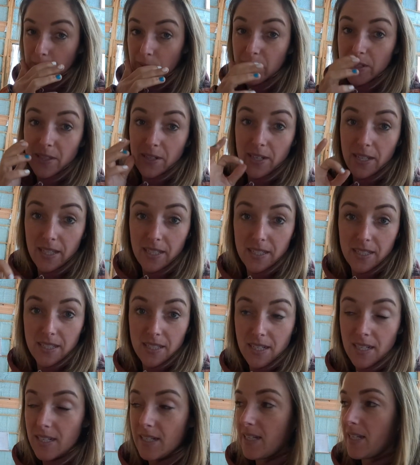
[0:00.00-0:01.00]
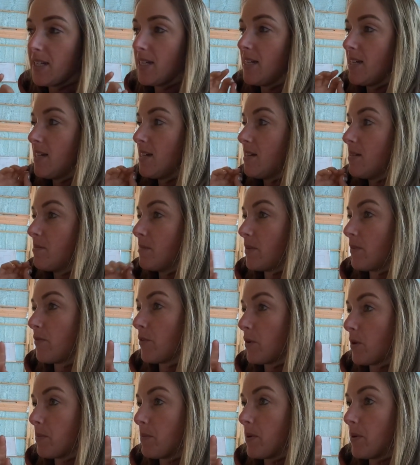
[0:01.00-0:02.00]
three things done.
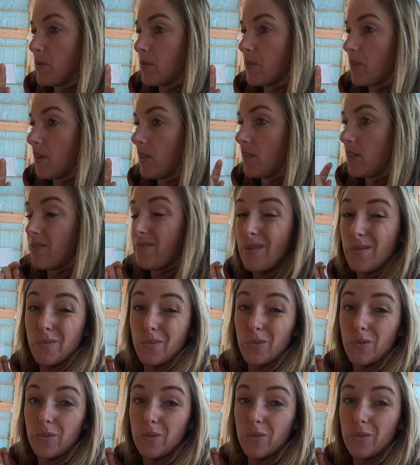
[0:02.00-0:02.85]
Before Beau gets done with